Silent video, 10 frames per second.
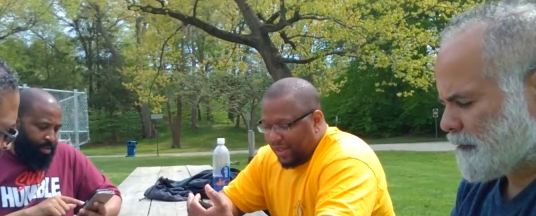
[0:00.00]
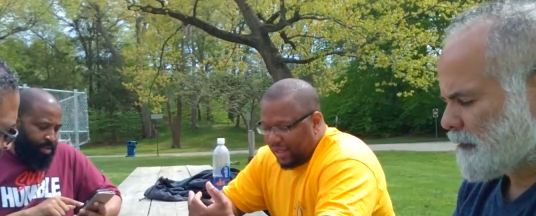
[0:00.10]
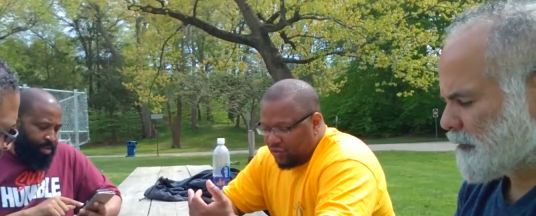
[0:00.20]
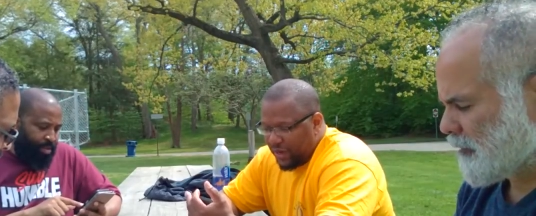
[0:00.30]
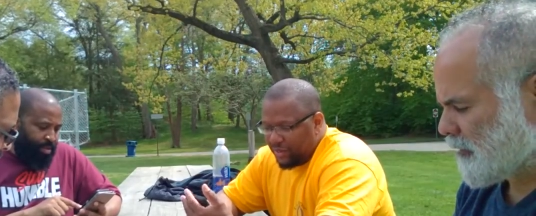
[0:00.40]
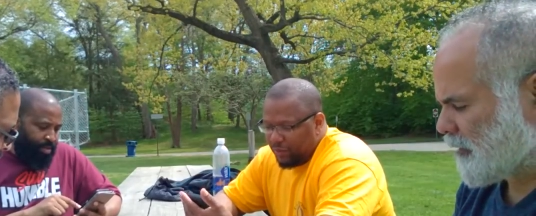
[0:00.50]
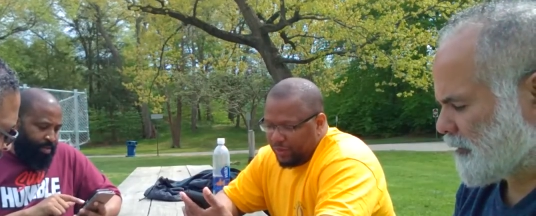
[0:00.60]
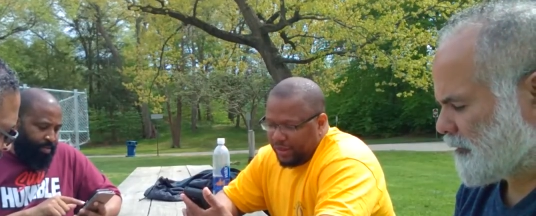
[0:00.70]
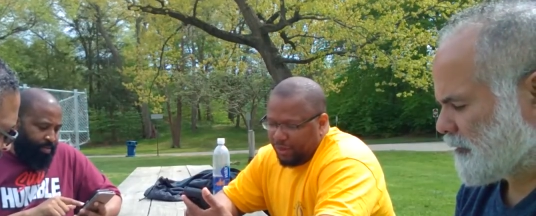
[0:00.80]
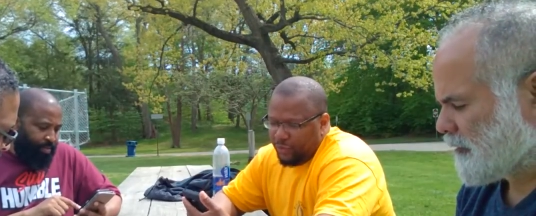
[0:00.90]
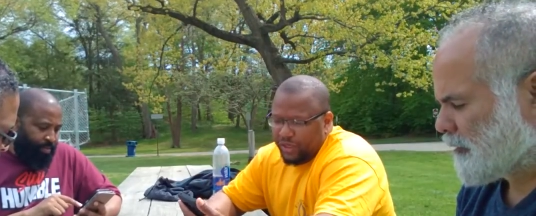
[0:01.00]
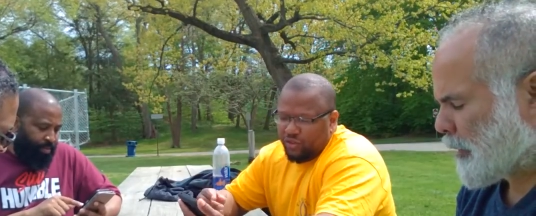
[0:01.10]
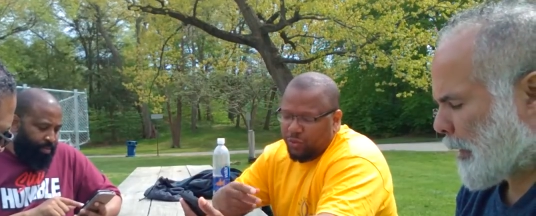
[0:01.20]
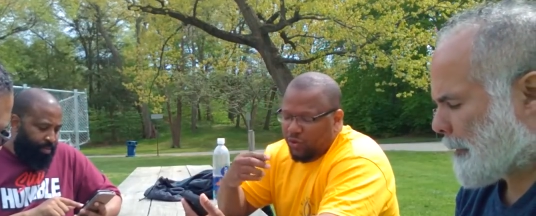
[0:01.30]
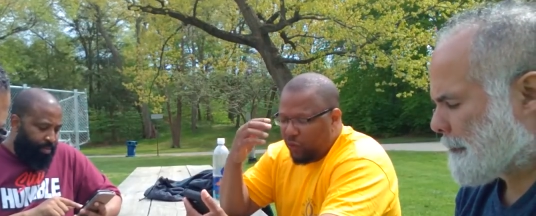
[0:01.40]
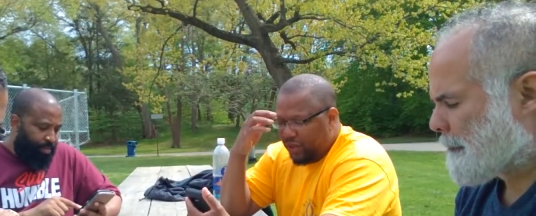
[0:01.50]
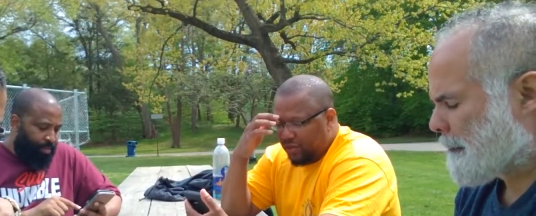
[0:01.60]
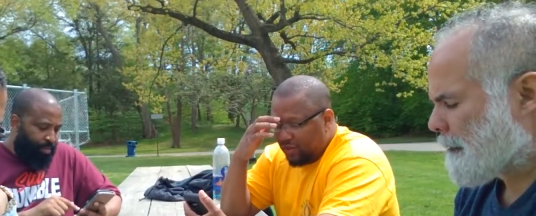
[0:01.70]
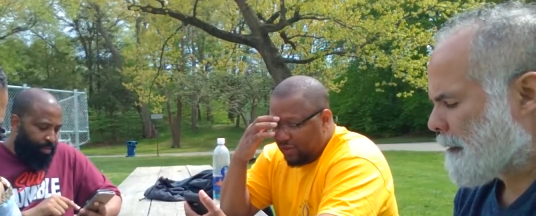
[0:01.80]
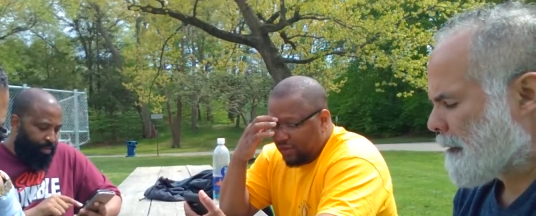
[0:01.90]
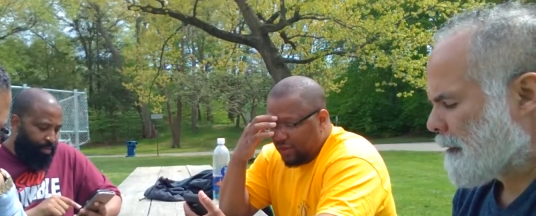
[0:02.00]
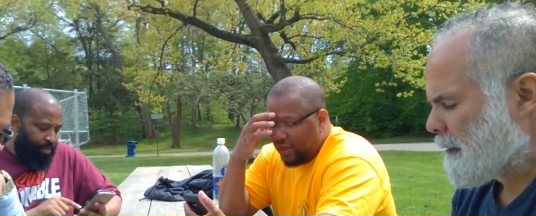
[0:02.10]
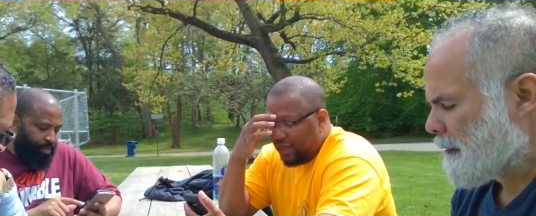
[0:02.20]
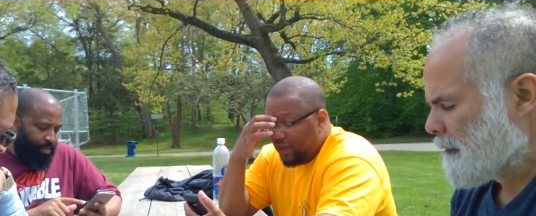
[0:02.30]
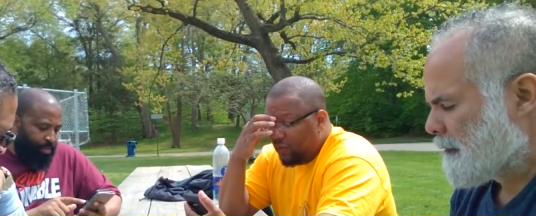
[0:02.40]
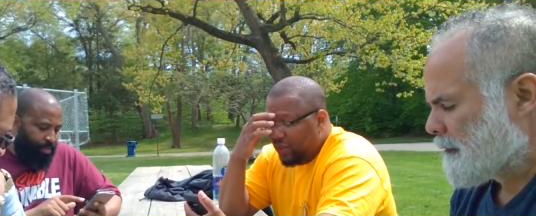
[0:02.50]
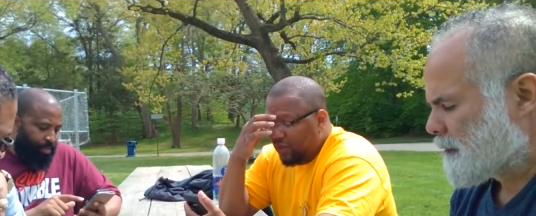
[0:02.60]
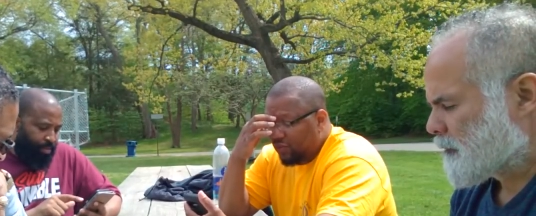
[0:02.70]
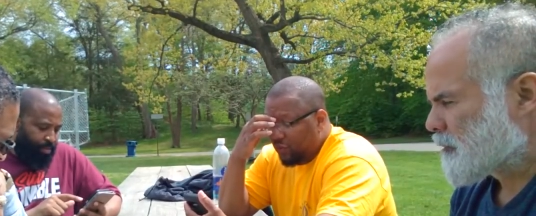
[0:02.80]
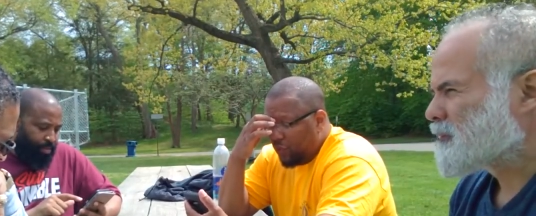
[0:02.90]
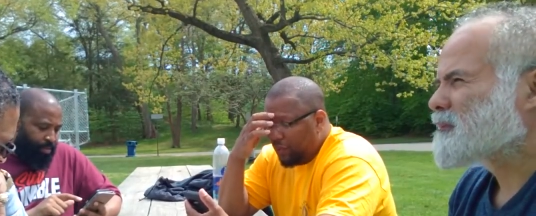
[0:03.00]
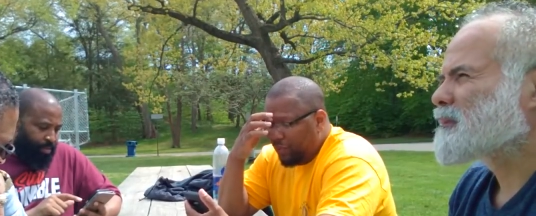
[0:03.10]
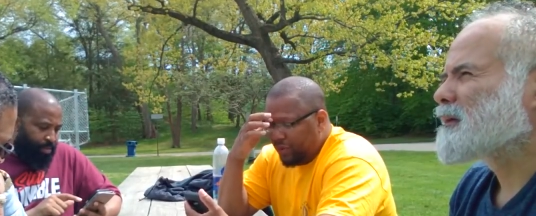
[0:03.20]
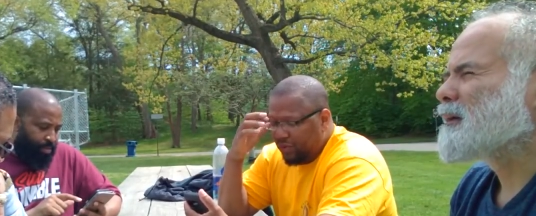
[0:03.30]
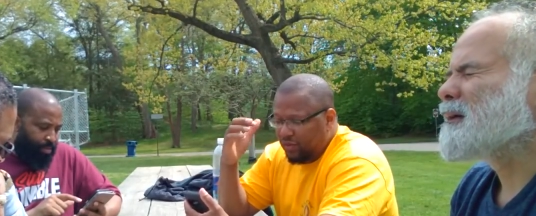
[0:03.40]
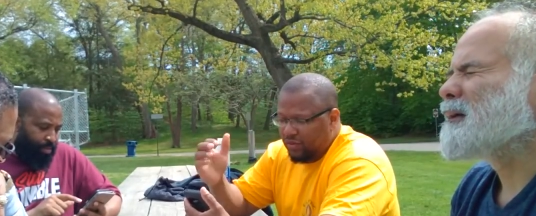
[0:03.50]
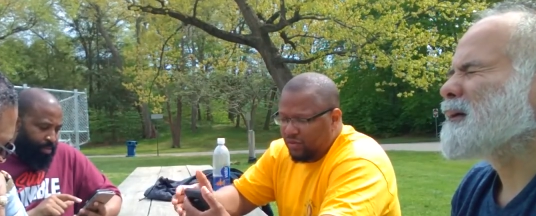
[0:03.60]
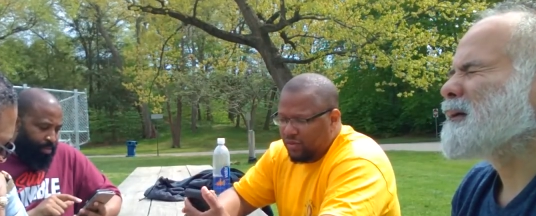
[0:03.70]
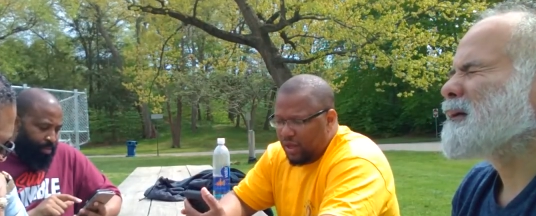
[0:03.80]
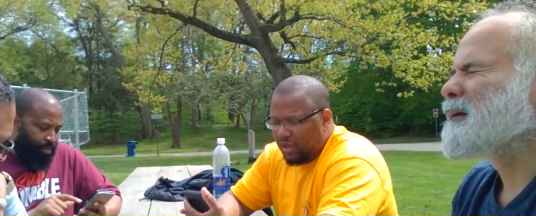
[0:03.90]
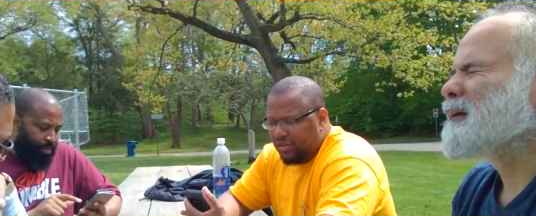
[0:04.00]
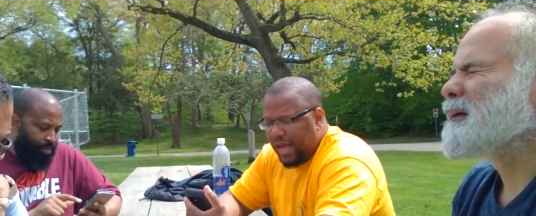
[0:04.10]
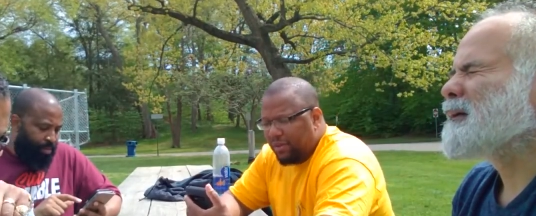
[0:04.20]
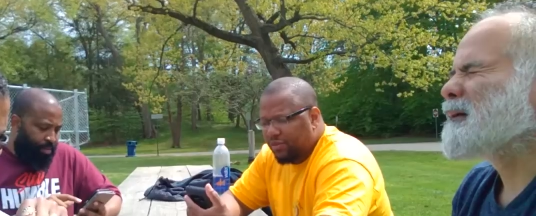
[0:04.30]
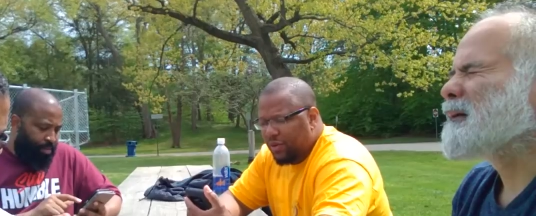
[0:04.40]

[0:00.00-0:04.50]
Speaker 1: That's right. I'll read this real quick. I don't think this is the one, but this is uh, Psalms